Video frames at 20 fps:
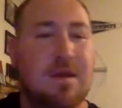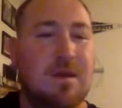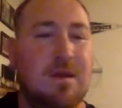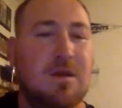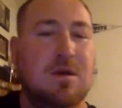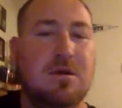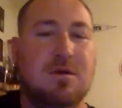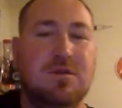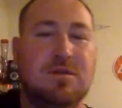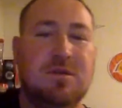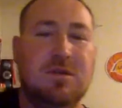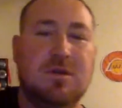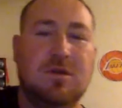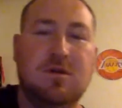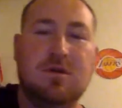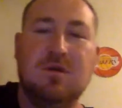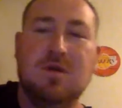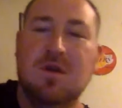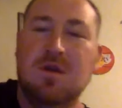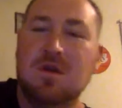no,
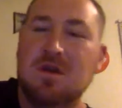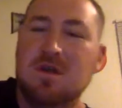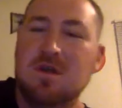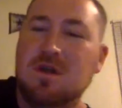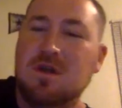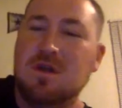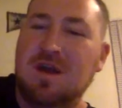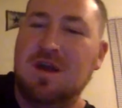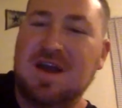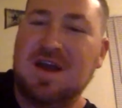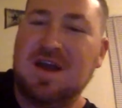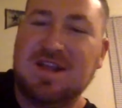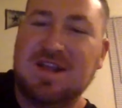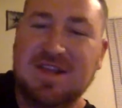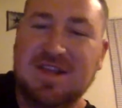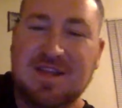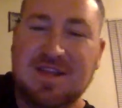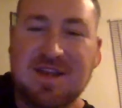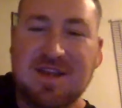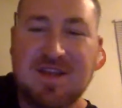so I
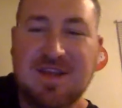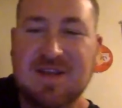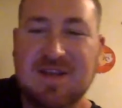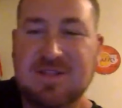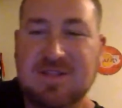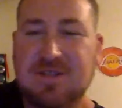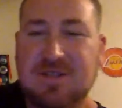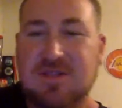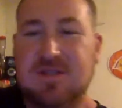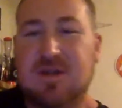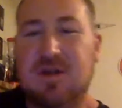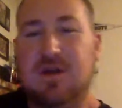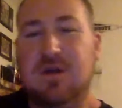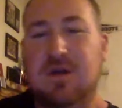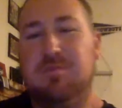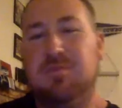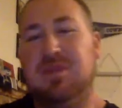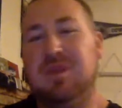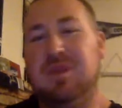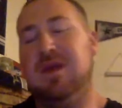think that he is a
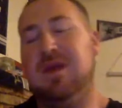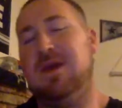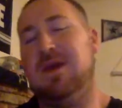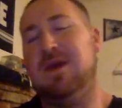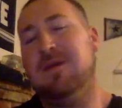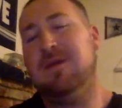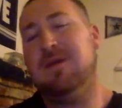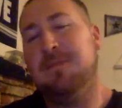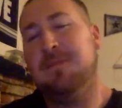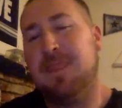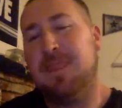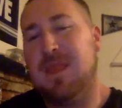solid play.